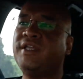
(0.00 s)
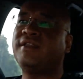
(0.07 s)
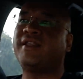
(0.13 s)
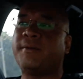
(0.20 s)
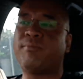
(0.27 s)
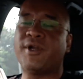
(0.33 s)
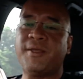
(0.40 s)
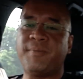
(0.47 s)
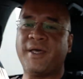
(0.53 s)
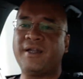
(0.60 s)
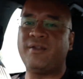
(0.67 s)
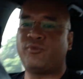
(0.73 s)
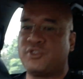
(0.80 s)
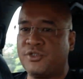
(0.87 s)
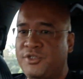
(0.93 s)
that brake
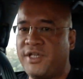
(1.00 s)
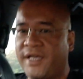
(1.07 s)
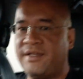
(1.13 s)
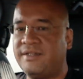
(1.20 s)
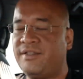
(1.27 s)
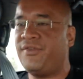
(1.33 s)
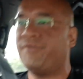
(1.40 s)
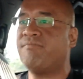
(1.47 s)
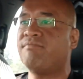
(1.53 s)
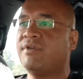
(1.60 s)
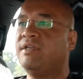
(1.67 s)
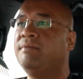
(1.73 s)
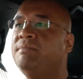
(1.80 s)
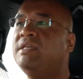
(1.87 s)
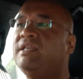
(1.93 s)
pedal, so you get
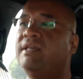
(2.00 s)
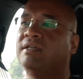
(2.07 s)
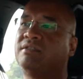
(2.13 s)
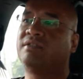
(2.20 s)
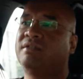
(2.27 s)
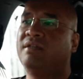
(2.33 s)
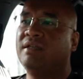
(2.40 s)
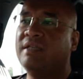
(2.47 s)
immediate